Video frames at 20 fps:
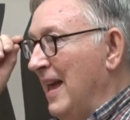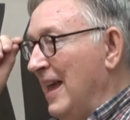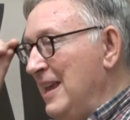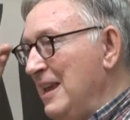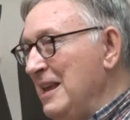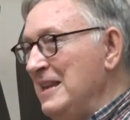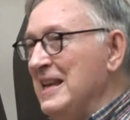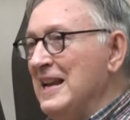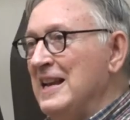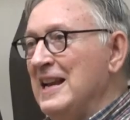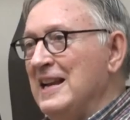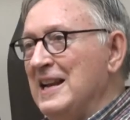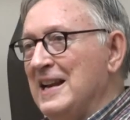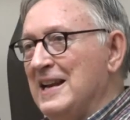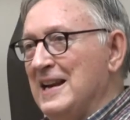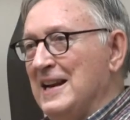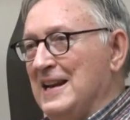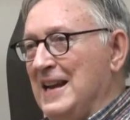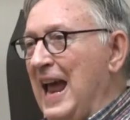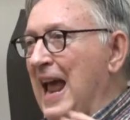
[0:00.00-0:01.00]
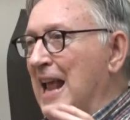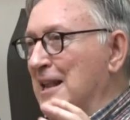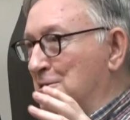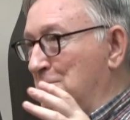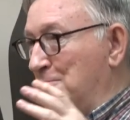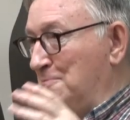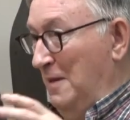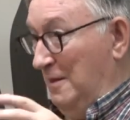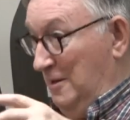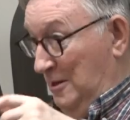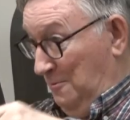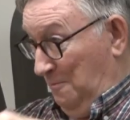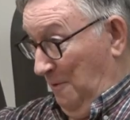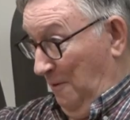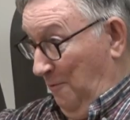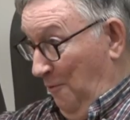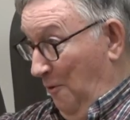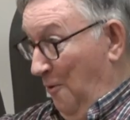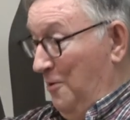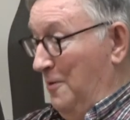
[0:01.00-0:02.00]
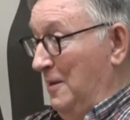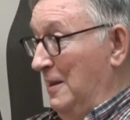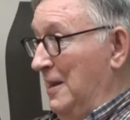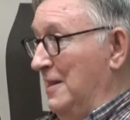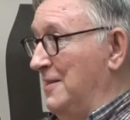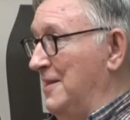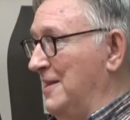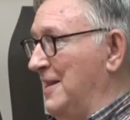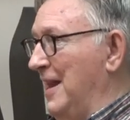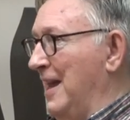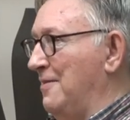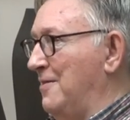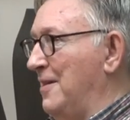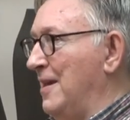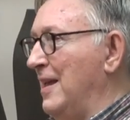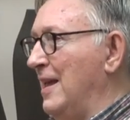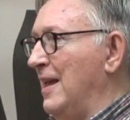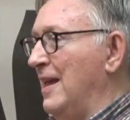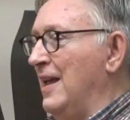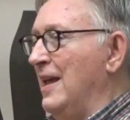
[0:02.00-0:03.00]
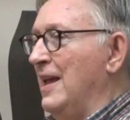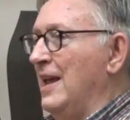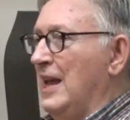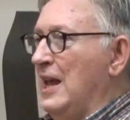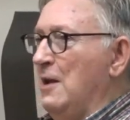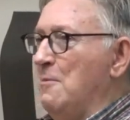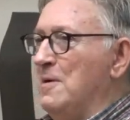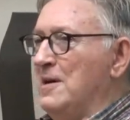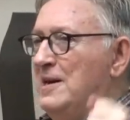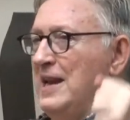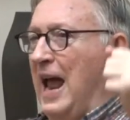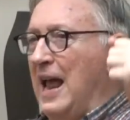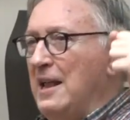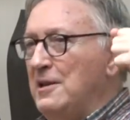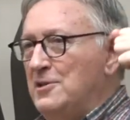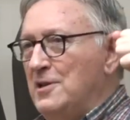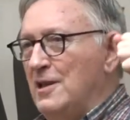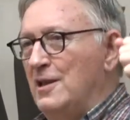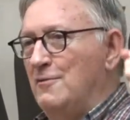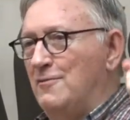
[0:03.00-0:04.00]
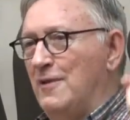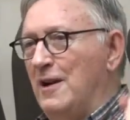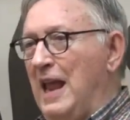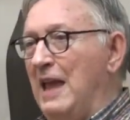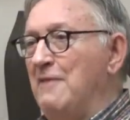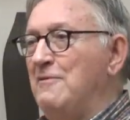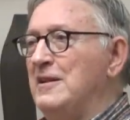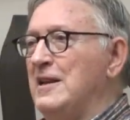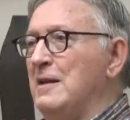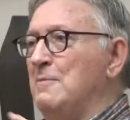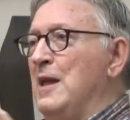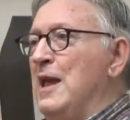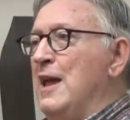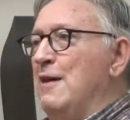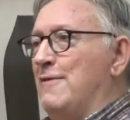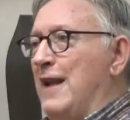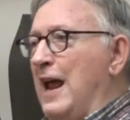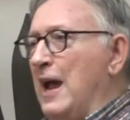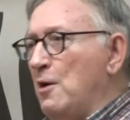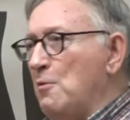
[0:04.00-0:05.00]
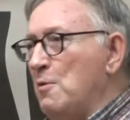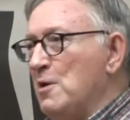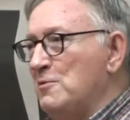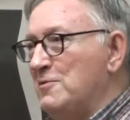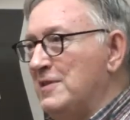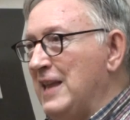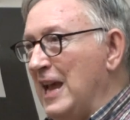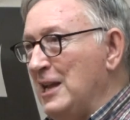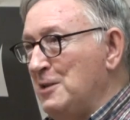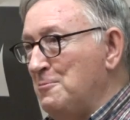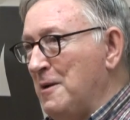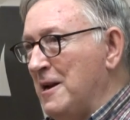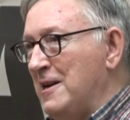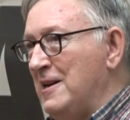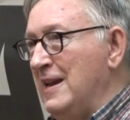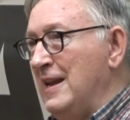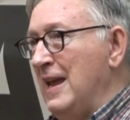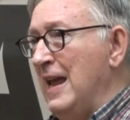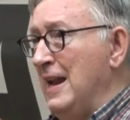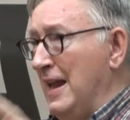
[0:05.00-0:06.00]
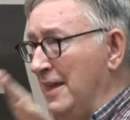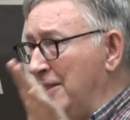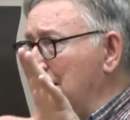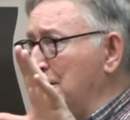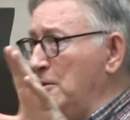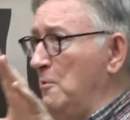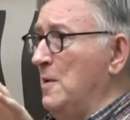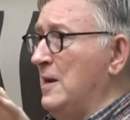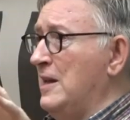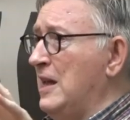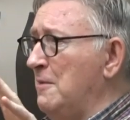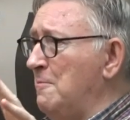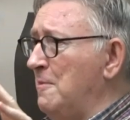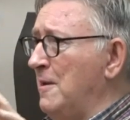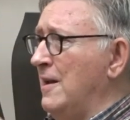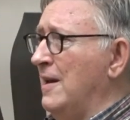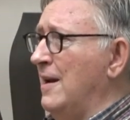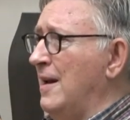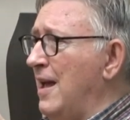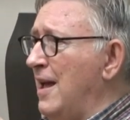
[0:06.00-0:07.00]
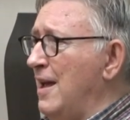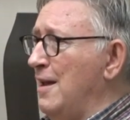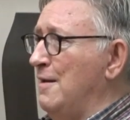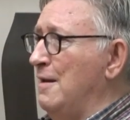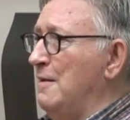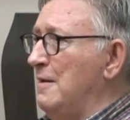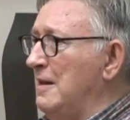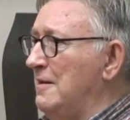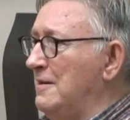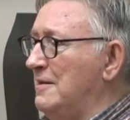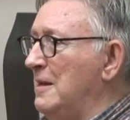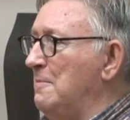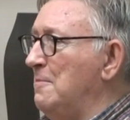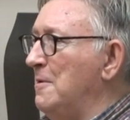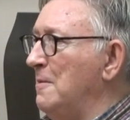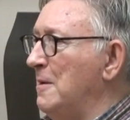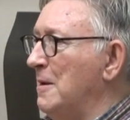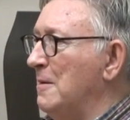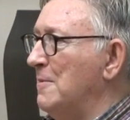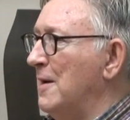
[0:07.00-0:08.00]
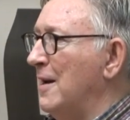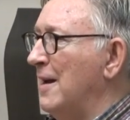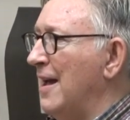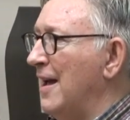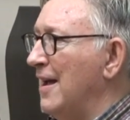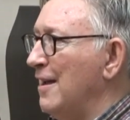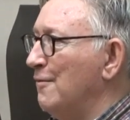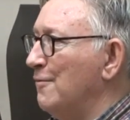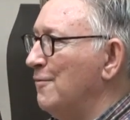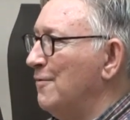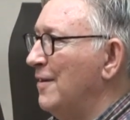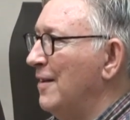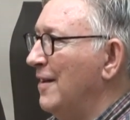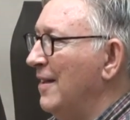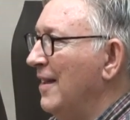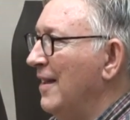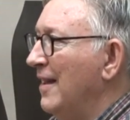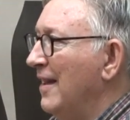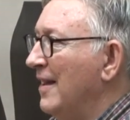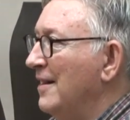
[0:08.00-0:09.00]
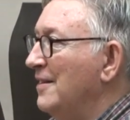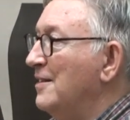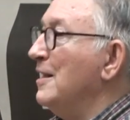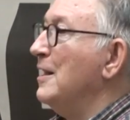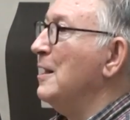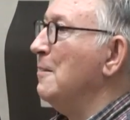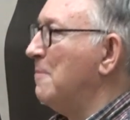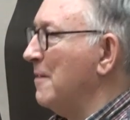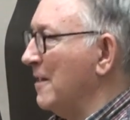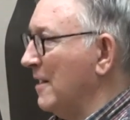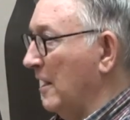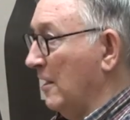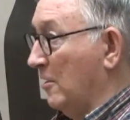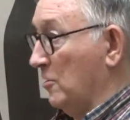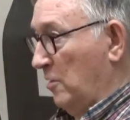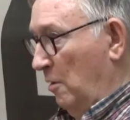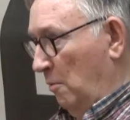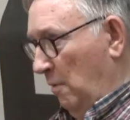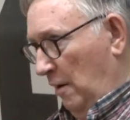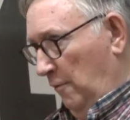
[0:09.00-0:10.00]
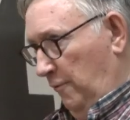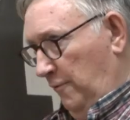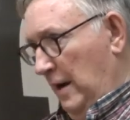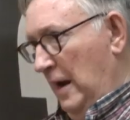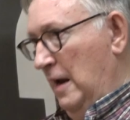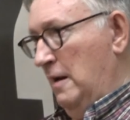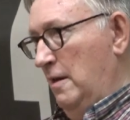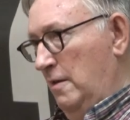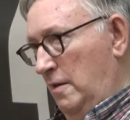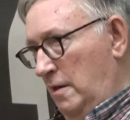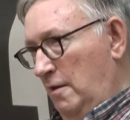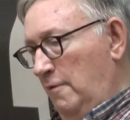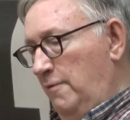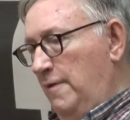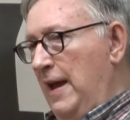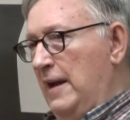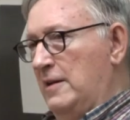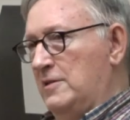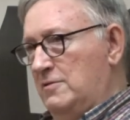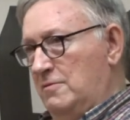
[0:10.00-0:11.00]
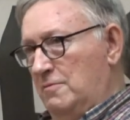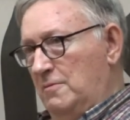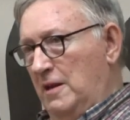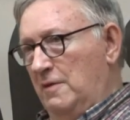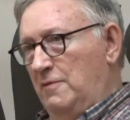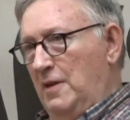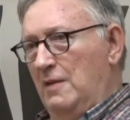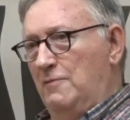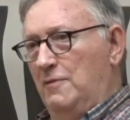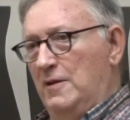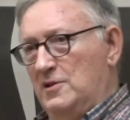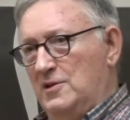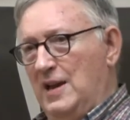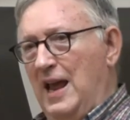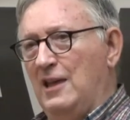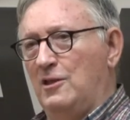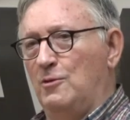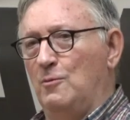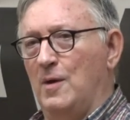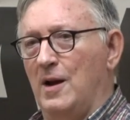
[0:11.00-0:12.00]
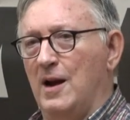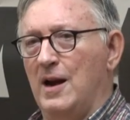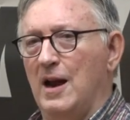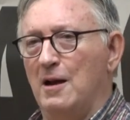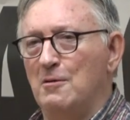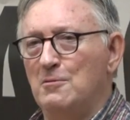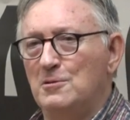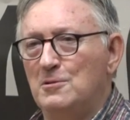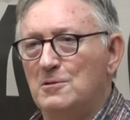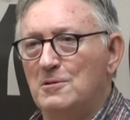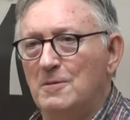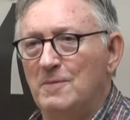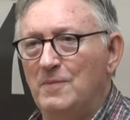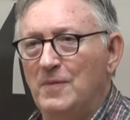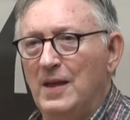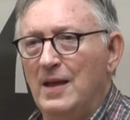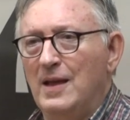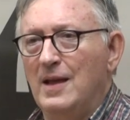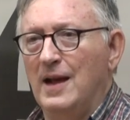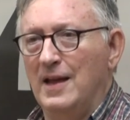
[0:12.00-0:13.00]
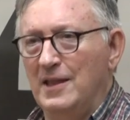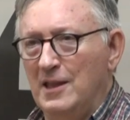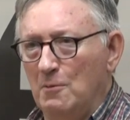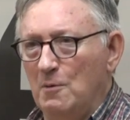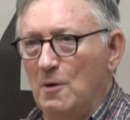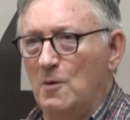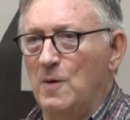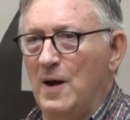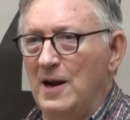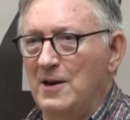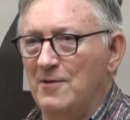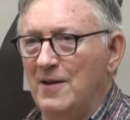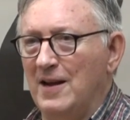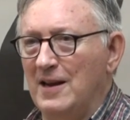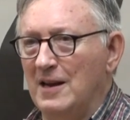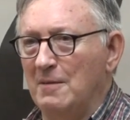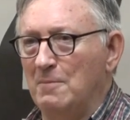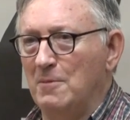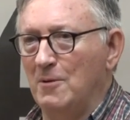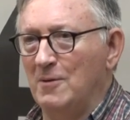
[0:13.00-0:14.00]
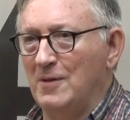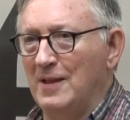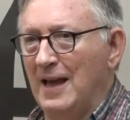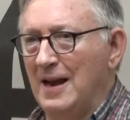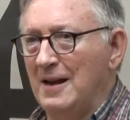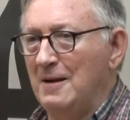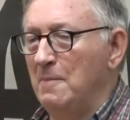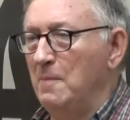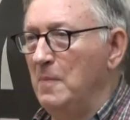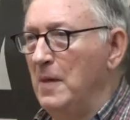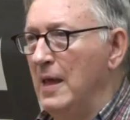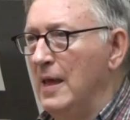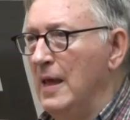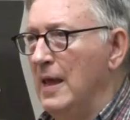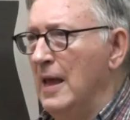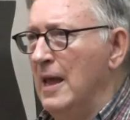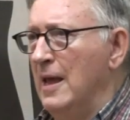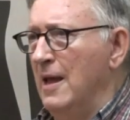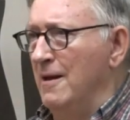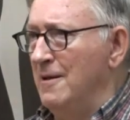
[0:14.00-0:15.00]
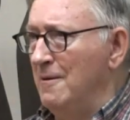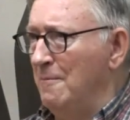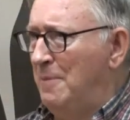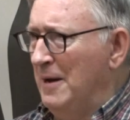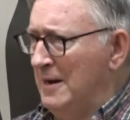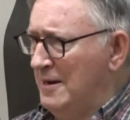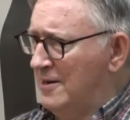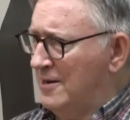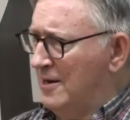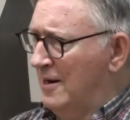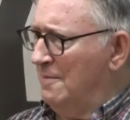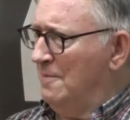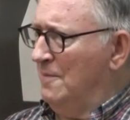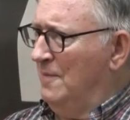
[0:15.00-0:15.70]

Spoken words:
He did a little dance, this is before the death. He would dance in the front, every time. Franco was desperately ill. I think they were keeping him alive deliberately, because they were afraid of the effects if his death were announced. And they were quite right about that. But